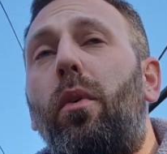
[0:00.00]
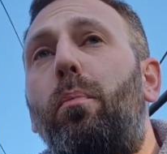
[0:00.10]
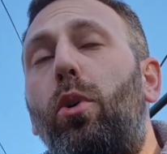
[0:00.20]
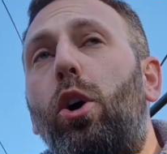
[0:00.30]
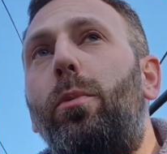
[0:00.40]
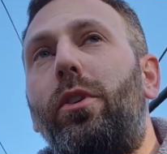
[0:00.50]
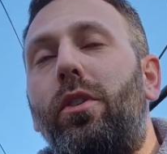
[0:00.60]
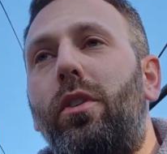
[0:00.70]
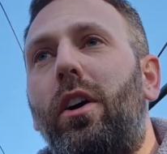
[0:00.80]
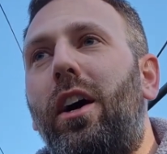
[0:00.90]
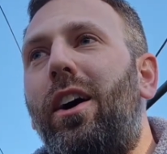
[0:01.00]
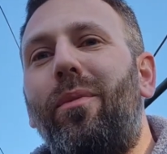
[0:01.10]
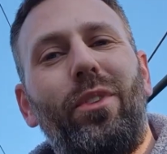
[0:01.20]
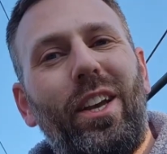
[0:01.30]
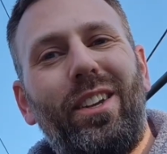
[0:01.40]
bourbon
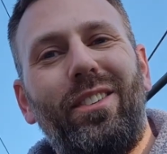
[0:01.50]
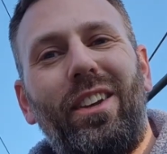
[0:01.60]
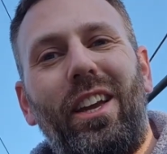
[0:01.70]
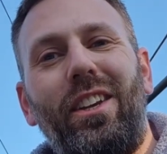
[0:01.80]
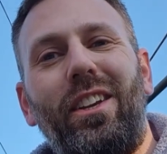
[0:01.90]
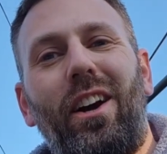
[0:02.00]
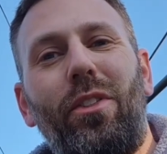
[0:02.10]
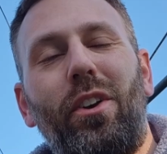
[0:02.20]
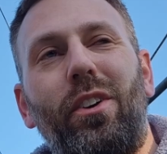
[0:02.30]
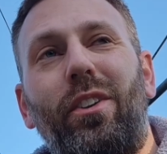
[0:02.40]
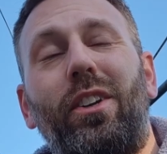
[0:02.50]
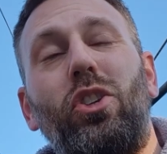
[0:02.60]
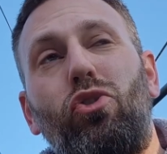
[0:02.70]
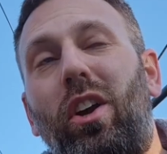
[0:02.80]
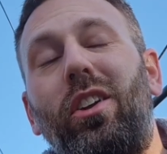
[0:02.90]
than any other
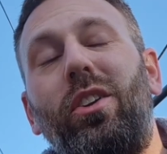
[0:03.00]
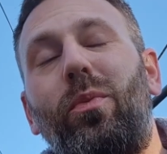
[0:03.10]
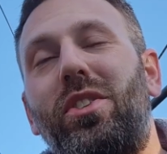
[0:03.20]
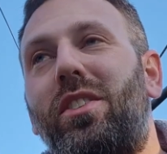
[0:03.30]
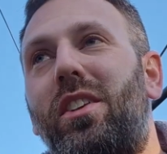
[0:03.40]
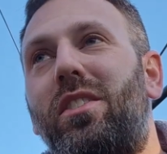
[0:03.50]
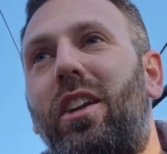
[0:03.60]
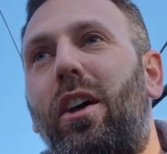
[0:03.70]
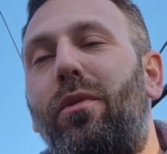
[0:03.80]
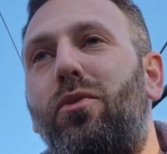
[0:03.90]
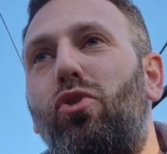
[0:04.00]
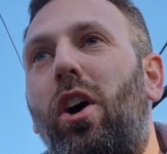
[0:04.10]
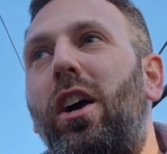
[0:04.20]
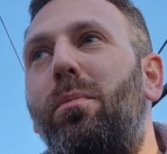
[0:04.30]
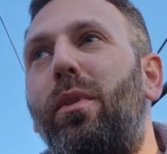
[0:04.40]
Australian whiskies that I've
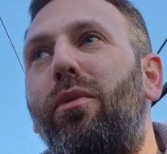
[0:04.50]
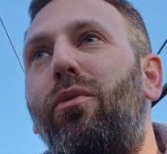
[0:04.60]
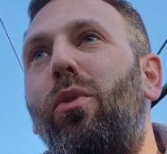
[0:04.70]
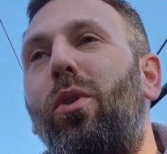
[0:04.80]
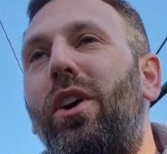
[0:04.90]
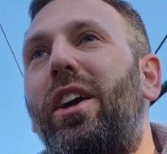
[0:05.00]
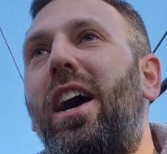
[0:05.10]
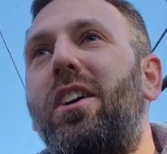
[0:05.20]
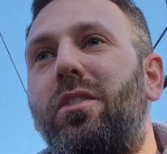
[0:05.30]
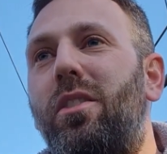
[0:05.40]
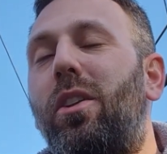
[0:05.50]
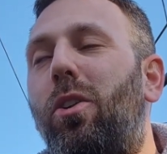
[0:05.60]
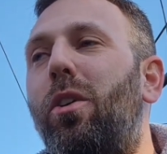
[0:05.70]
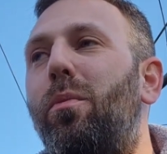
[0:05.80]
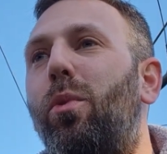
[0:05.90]
tried before. It has a
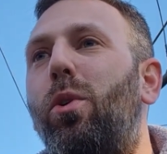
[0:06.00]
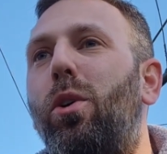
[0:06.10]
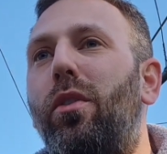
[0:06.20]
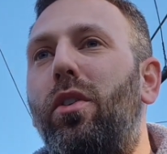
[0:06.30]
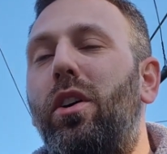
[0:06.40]
lot more